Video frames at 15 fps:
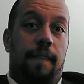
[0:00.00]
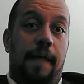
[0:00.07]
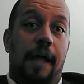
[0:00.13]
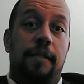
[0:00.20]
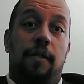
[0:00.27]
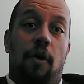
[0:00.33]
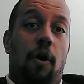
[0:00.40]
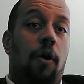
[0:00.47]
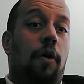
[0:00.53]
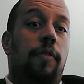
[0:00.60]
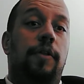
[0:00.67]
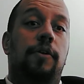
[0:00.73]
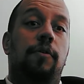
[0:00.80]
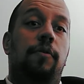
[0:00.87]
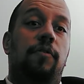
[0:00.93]
That's all
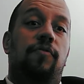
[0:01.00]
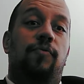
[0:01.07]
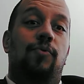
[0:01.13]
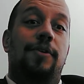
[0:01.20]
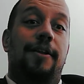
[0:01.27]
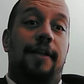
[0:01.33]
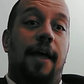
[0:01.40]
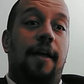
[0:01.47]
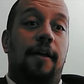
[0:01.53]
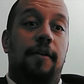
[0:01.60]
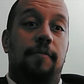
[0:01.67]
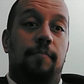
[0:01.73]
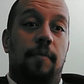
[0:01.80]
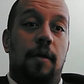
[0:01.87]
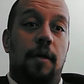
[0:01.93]
the news for
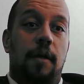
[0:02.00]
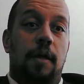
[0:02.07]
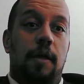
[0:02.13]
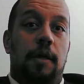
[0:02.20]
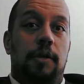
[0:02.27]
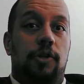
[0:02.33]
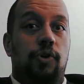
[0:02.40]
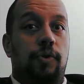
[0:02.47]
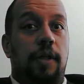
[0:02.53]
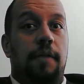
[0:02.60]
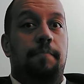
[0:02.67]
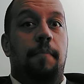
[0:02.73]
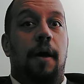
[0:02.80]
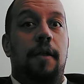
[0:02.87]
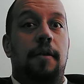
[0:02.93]
today. Tune
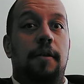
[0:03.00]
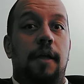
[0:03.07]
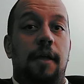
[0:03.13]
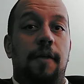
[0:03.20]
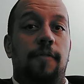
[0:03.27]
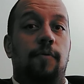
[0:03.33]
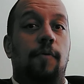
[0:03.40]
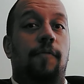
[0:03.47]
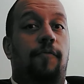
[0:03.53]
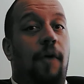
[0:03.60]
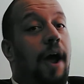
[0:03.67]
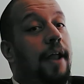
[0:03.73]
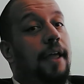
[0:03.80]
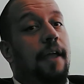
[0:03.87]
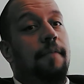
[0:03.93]
in Monday through
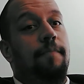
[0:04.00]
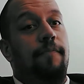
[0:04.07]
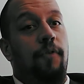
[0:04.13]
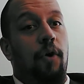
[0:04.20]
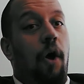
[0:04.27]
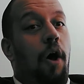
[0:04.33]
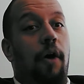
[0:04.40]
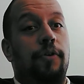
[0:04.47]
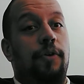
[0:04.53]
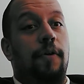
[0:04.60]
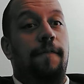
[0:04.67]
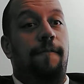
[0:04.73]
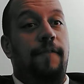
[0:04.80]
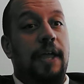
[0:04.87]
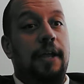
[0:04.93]
Friday for all
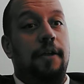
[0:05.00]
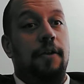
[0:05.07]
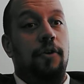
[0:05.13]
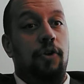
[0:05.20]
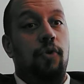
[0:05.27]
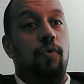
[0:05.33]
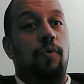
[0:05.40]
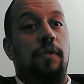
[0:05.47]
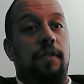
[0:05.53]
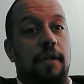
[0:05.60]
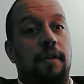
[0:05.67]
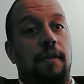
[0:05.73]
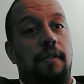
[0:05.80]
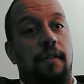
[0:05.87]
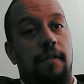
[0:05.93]
your fake news
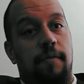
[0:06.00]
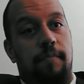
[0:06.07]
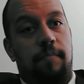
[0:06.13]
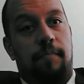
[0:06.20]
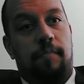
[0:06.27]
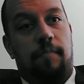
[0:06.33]
needs.